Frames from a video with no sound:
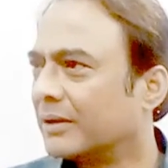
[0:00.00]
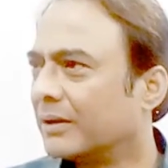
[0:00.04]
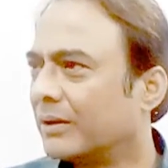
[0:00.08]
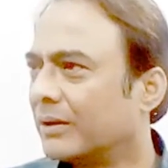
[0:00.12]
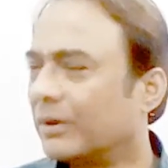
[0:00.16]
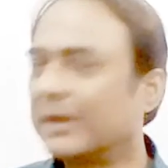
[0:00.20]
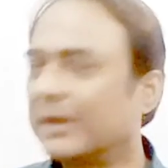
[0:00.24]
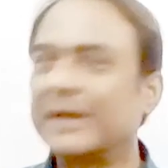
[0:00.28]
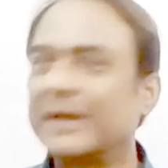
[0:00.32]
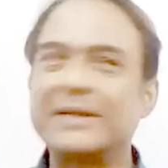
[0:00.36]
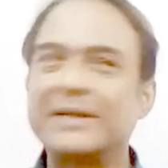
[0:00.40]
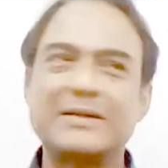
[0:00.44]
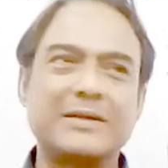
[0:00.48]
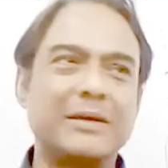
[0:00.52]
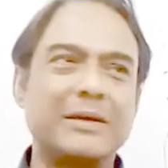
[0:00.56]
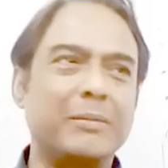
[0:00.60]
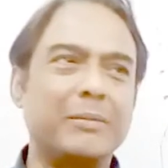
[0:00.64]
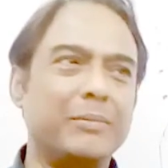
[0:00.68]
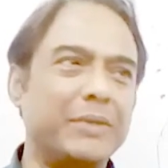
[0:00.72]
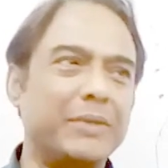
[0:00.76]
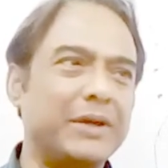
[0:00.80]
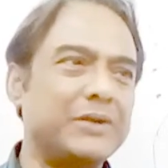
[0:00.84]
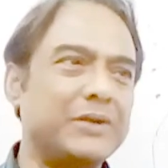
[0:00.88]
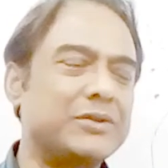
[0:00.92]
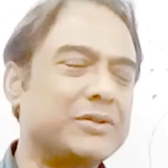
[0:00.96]
or at some
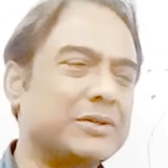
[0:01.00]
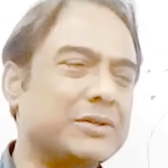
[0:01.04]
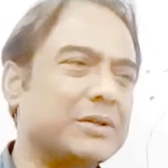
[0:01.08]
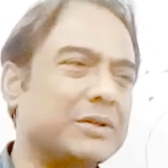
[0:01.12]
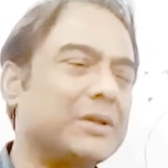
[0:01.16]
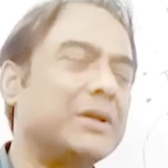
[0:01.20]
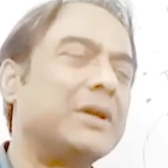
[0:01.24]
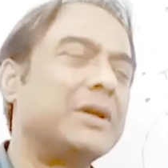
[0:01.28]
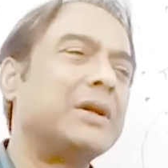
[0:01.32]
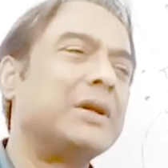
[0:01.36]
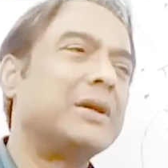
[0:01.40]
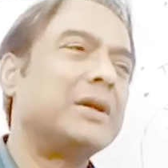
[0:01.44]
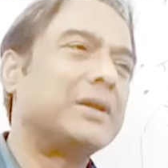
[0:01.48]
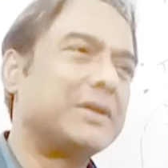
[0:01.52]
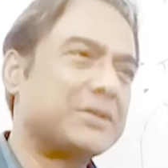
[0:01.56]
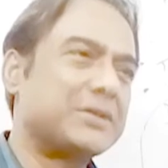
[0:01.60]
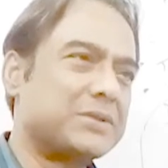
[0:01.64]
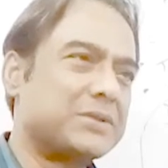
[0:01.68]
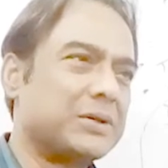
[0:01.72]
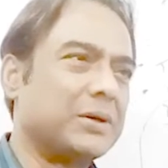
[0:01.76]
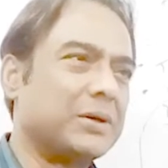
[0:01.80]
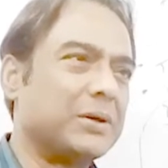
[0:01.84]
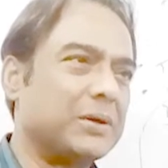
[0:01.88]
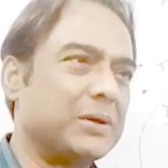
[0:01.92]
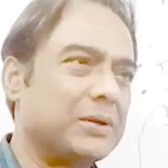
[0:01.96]
beach
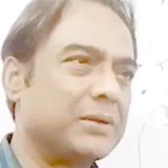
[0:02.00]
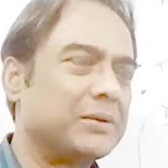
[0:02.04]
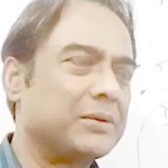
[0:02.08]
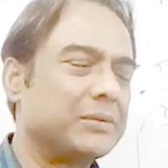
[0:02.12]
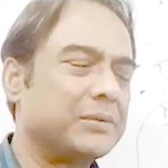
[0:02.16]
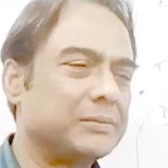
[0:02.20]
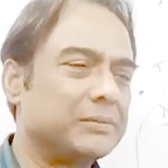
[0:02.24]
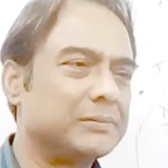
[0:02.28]
resort.